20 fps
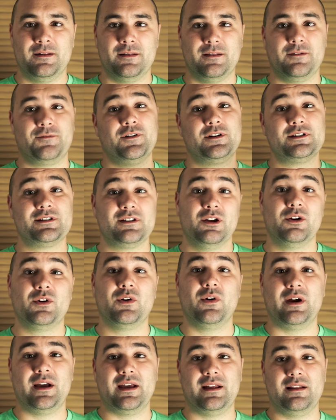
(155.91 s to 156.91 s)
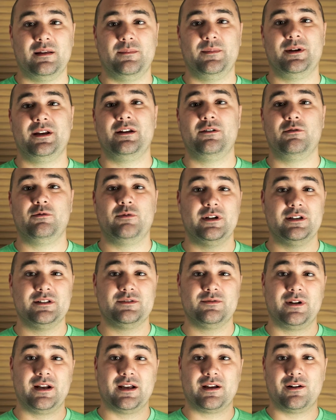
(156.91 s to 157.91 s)
The first logo I eliminated
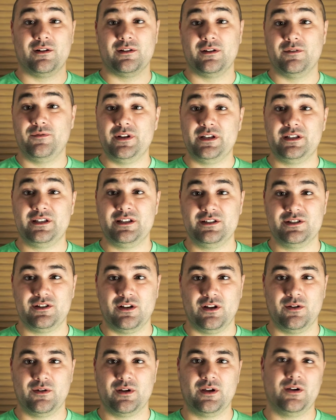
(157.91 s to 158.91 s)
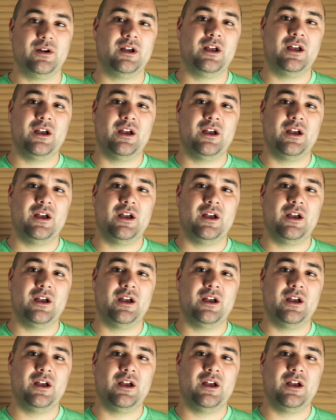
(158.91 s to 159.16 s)
was what I called the vintage logo.